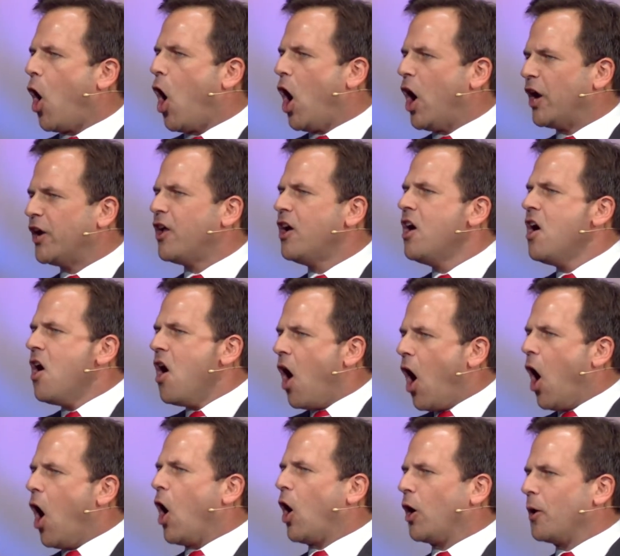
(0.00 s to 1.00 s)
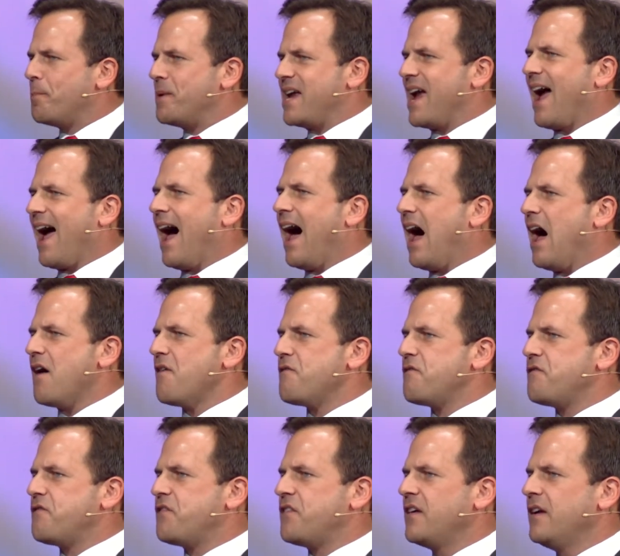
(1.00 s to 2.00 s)
on our
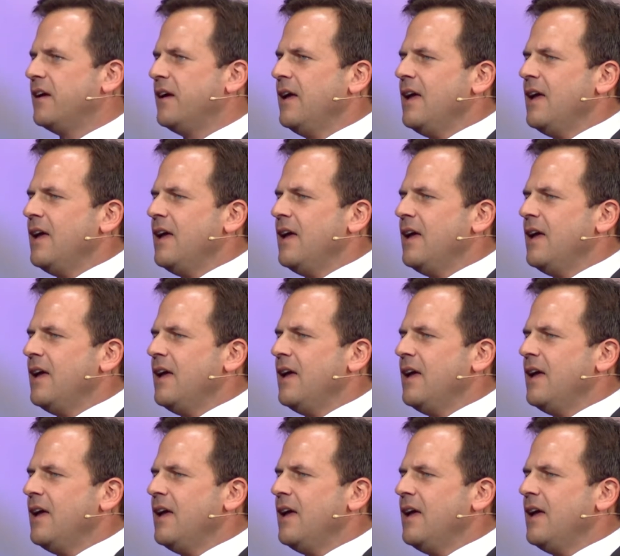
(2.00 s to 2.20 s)
behalf.